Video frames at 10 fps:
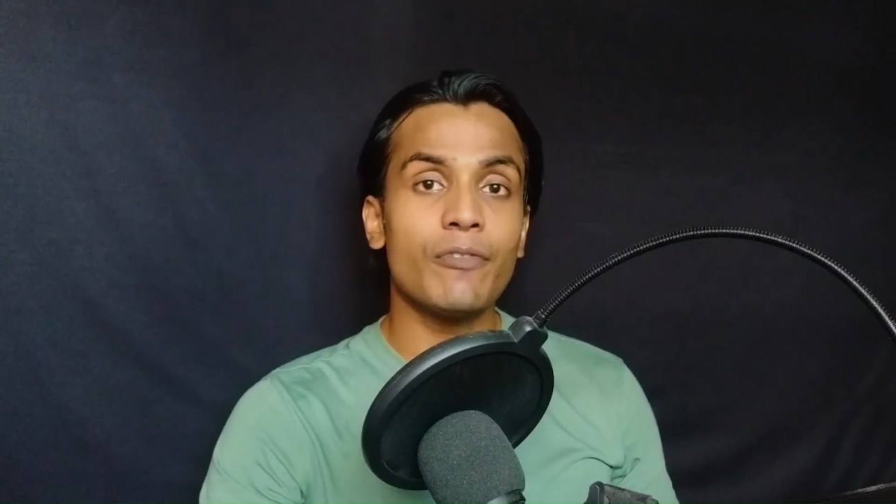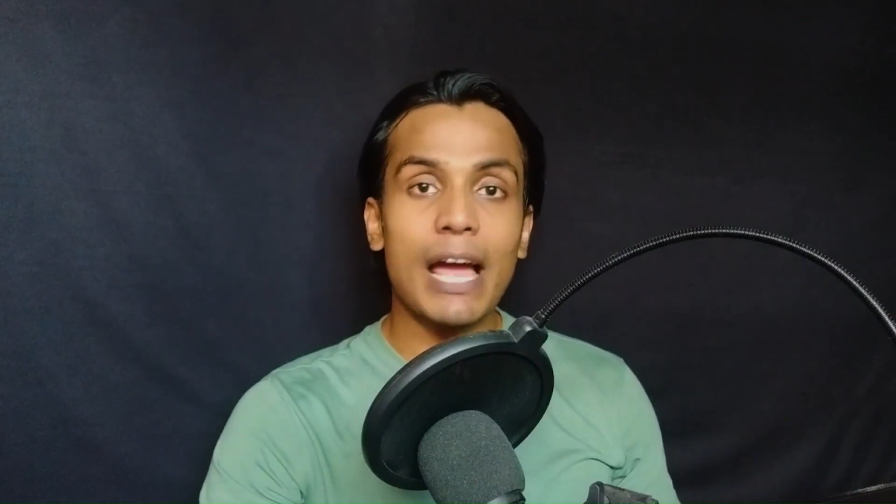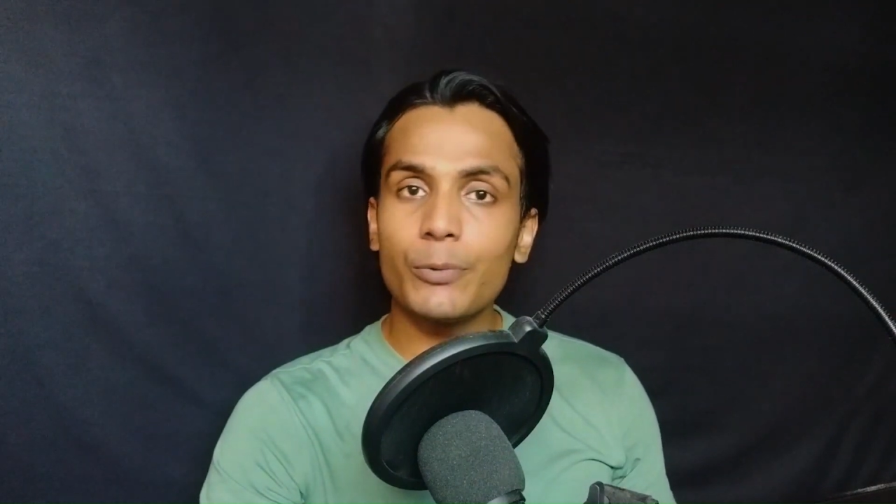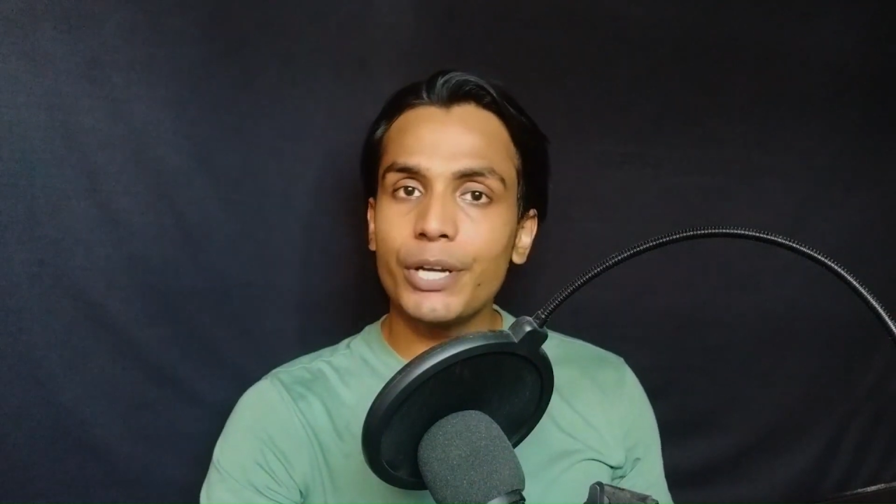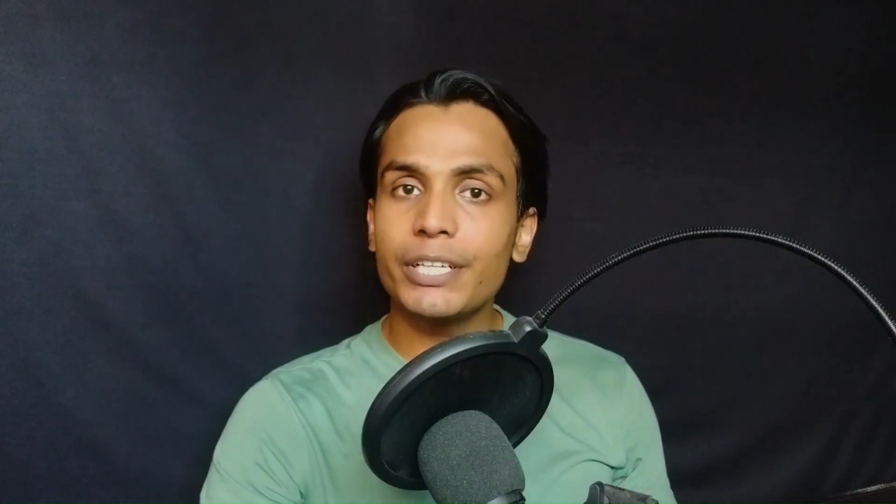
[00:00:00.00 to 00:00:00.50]

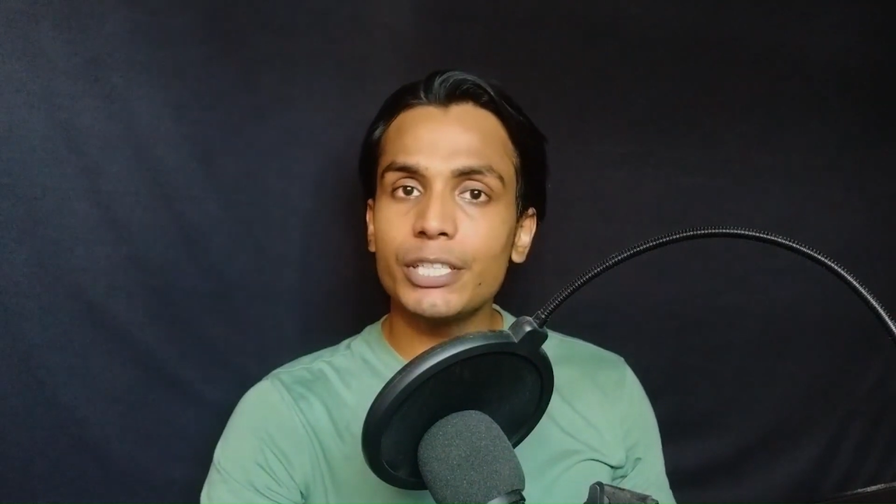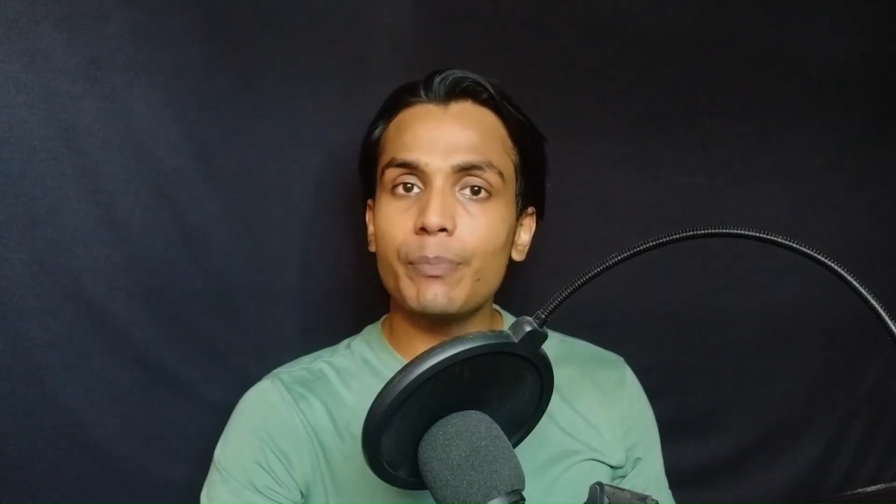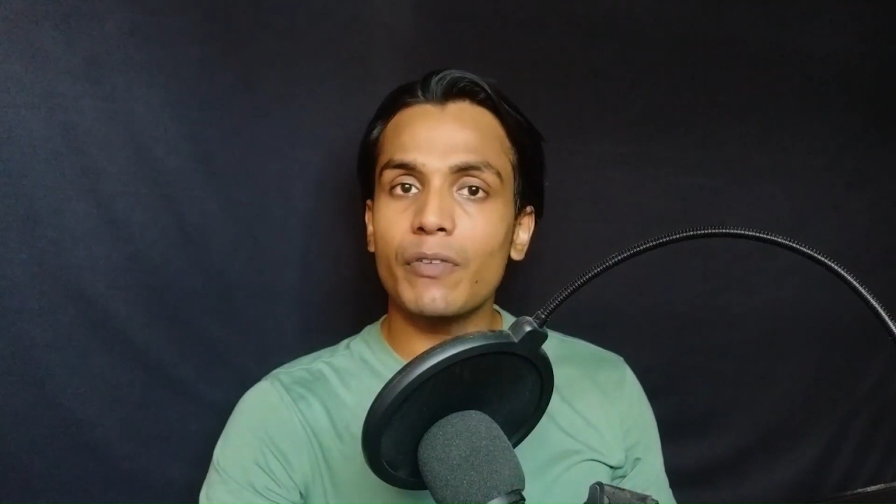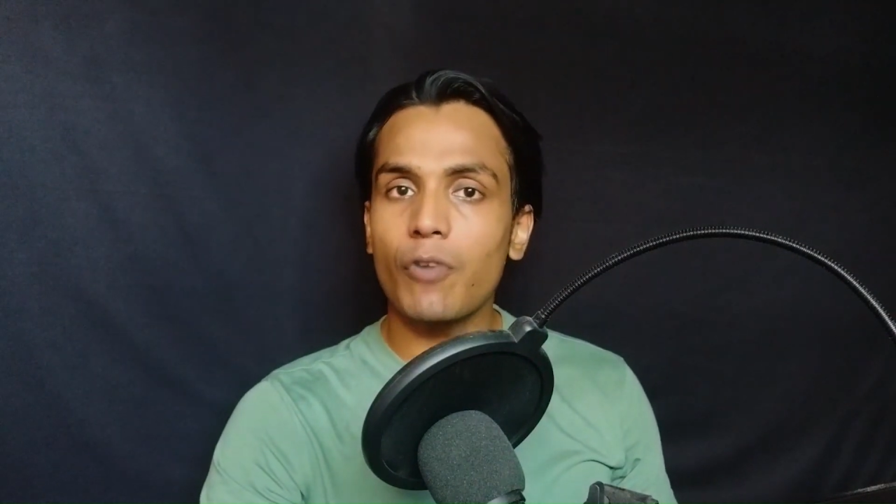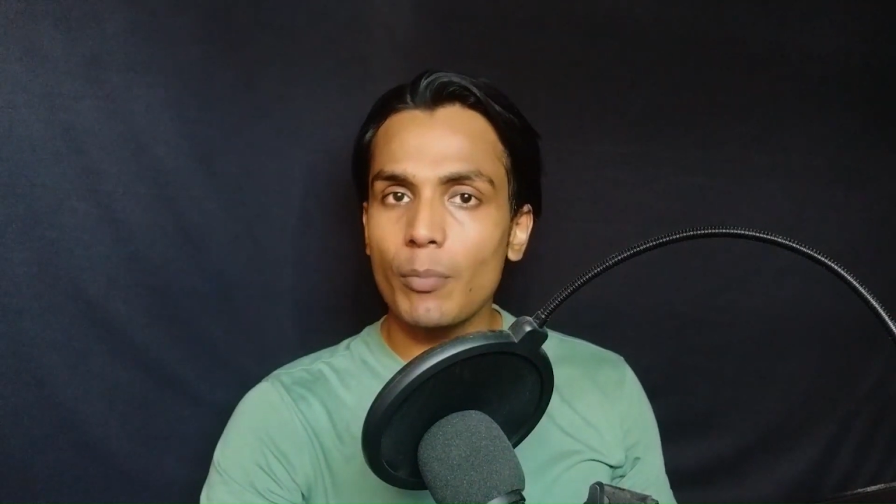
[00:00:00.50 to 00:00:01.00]
evaluated the
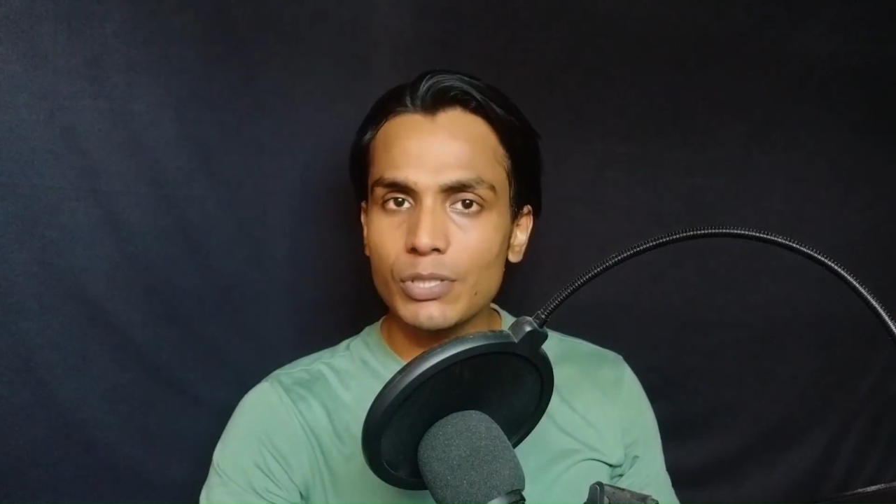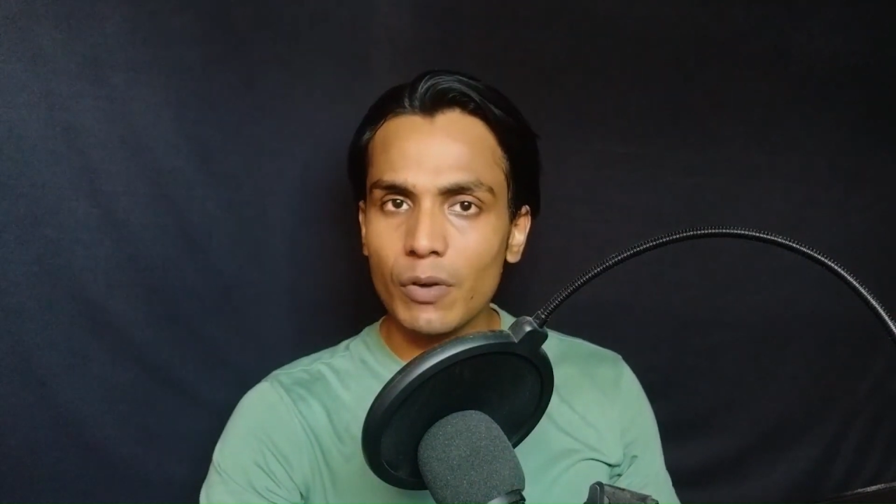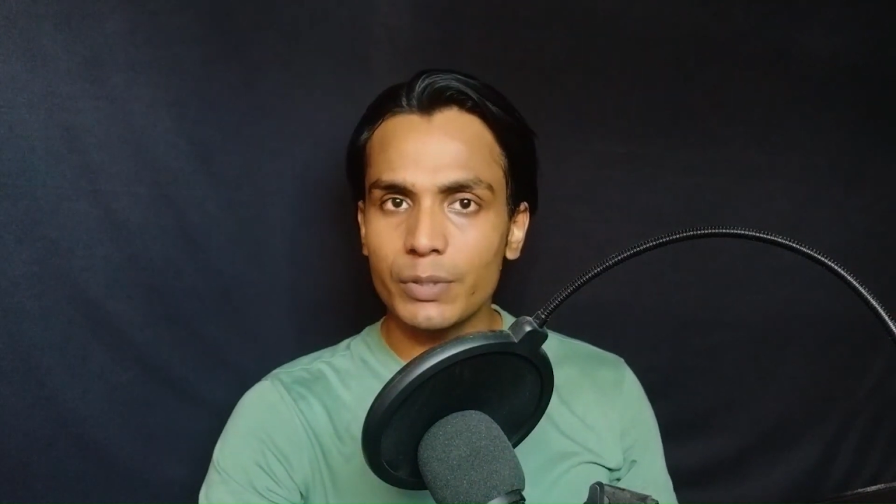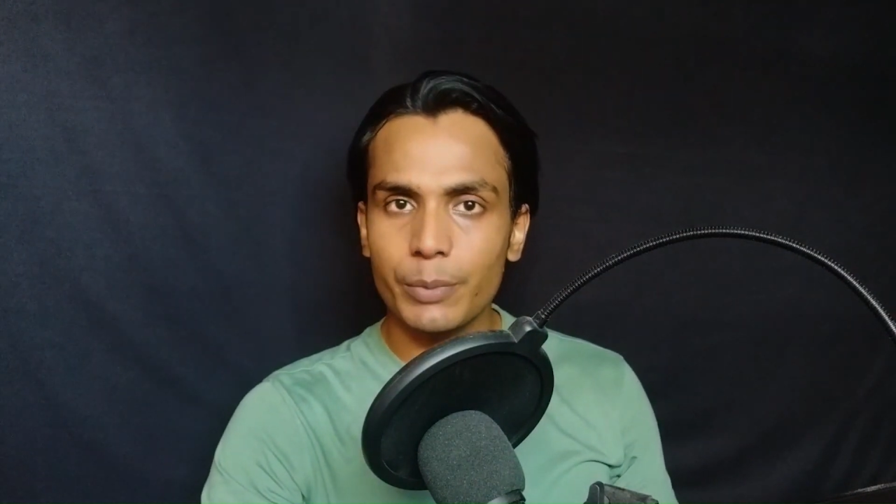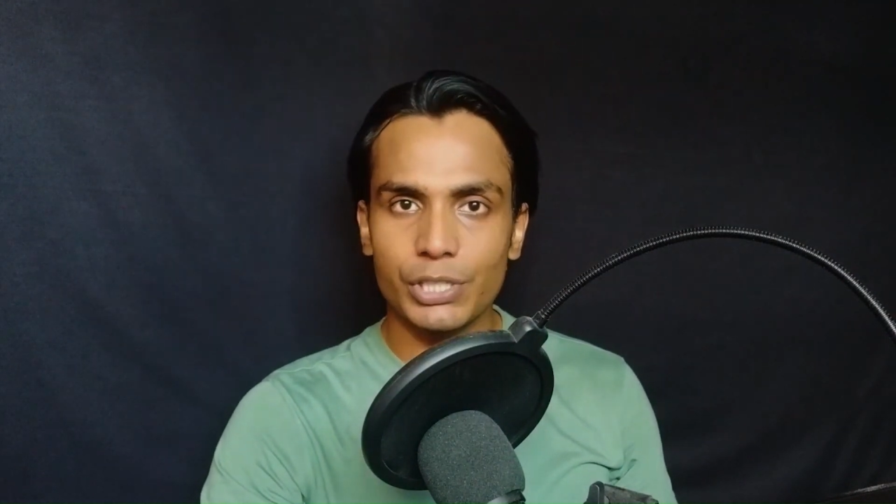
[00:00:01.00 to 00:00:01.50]
performance
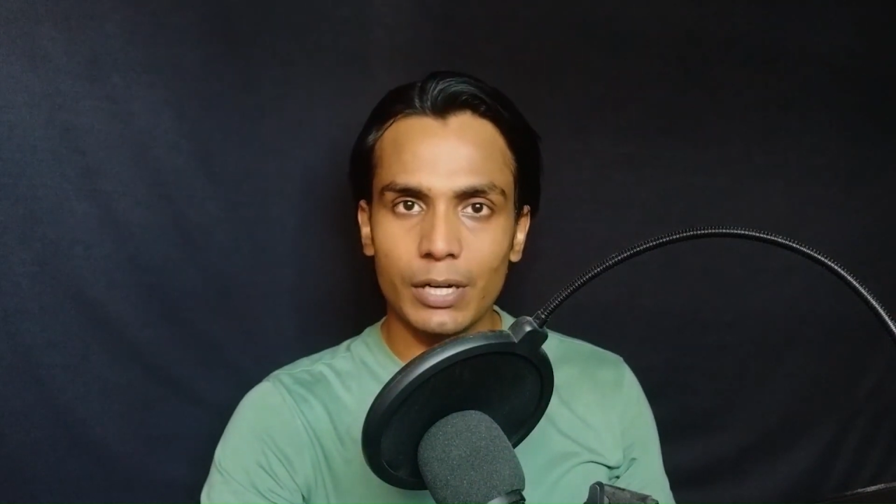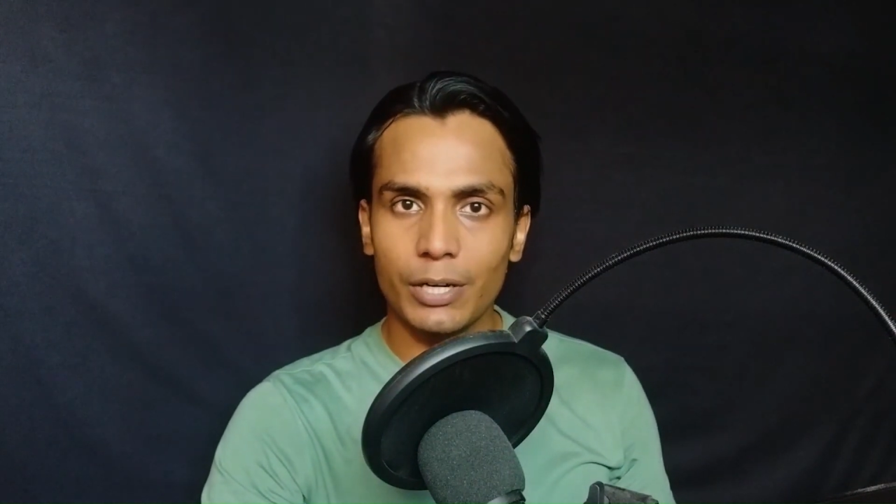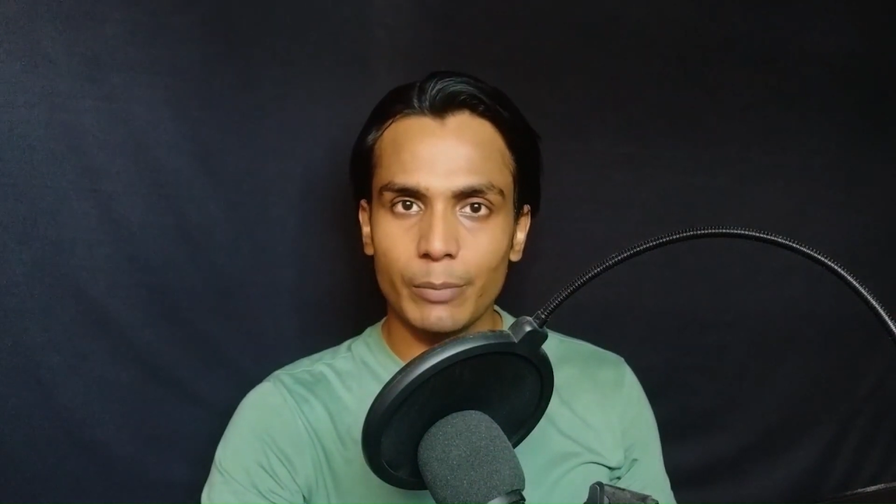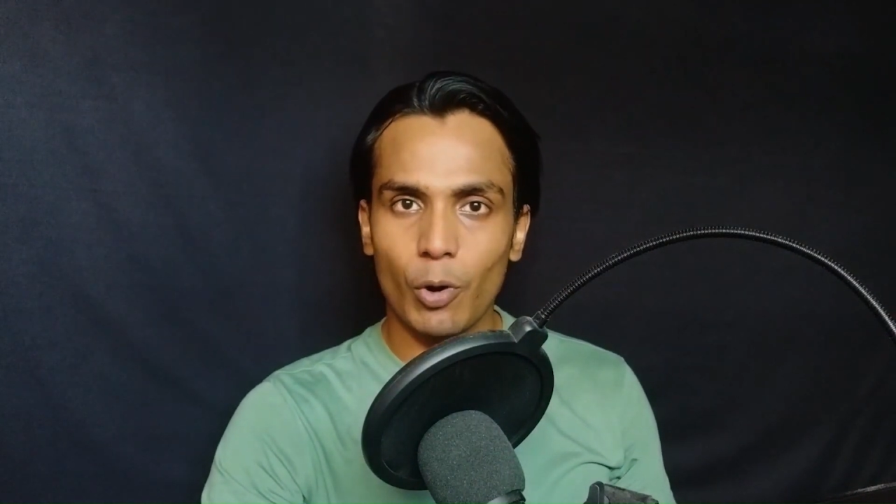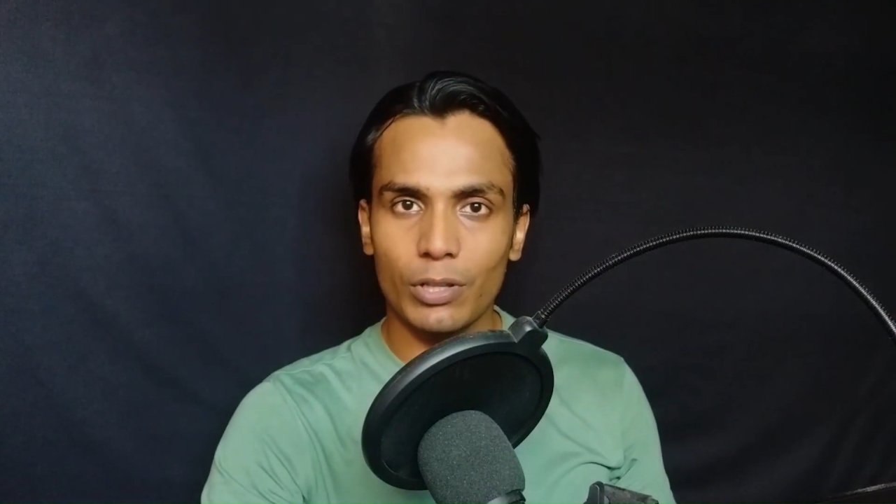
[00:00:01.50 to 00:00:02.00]
of the machine
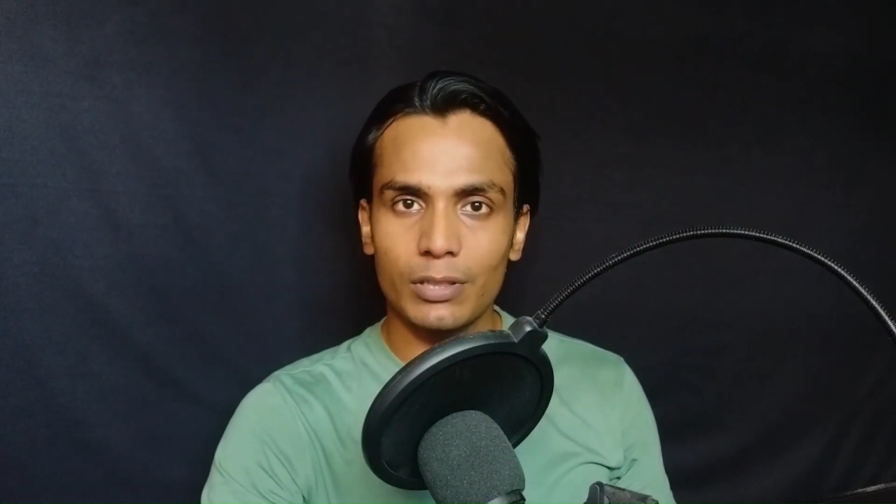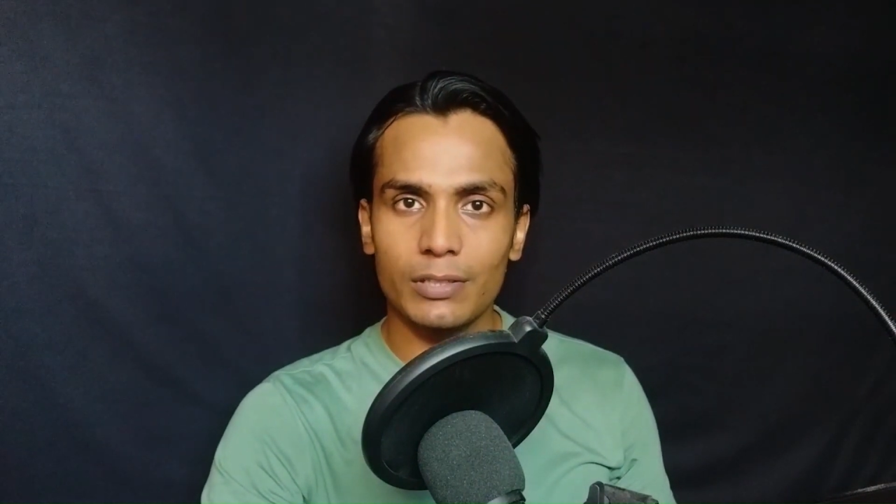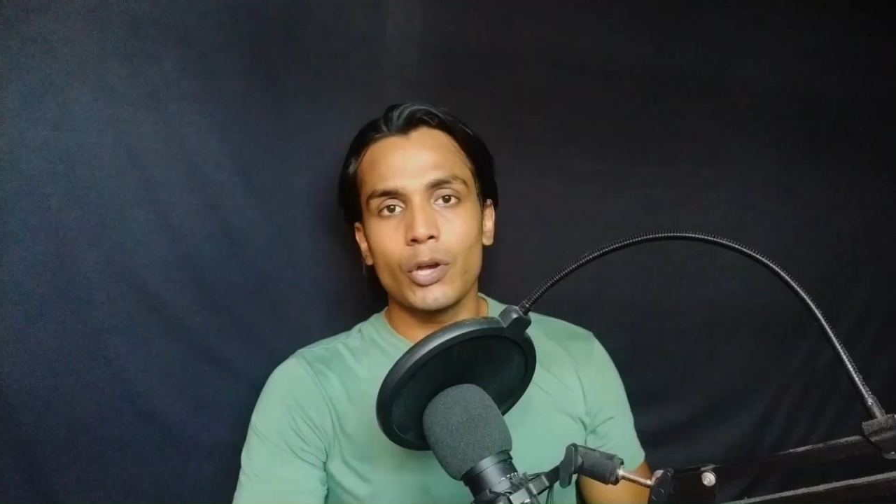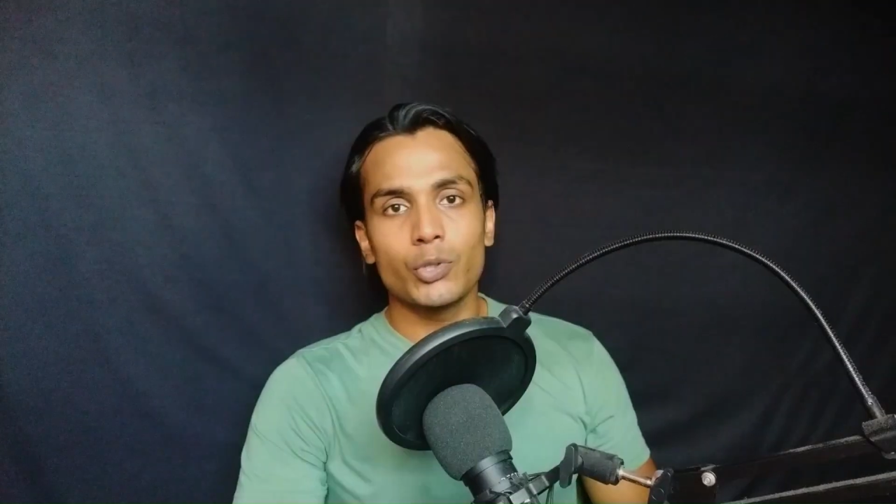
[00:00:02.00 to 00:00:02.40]
learning model.